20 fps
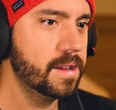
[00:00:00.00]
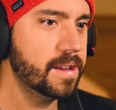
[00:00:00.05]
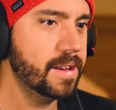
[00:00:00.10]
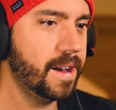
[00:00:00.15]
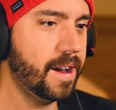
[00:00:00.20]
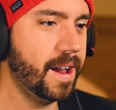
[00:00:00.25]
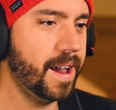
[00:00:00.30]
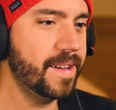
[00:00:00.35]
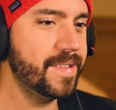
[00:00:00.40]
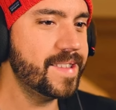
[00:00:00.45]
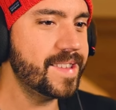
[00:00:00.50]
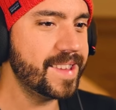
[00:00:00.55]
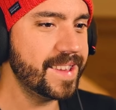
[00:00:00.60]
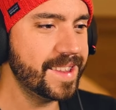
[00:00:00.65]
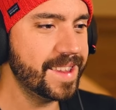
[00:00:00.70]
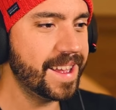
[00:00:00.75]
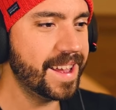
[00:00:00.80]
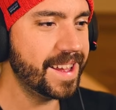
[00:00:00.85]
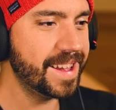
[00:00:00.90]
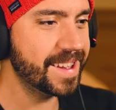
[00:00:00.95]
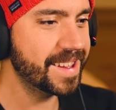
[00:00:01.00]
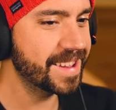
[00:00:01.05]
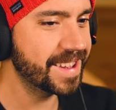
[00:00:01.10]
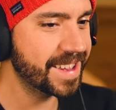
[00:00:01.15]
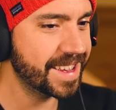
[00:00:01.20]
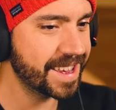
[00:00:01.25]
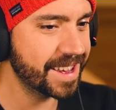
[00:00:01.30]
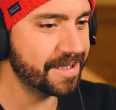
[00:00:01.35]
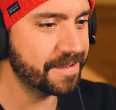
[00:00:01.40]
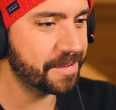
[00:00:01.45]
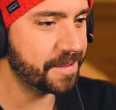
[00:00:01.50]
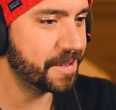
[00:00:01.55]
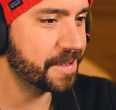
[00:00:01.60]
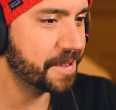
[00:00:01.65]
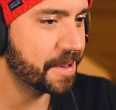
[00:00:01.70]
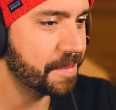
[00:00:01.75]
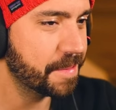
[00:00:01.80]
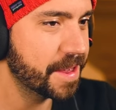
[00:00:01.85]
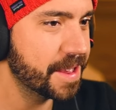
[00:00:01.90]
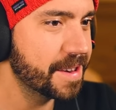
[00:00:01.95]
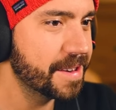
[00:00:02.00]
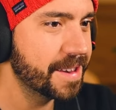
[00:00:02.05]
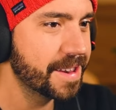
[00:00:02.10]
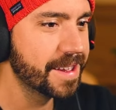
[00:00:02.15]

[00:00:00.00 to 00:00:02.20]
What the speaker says: I've seen that gif or something.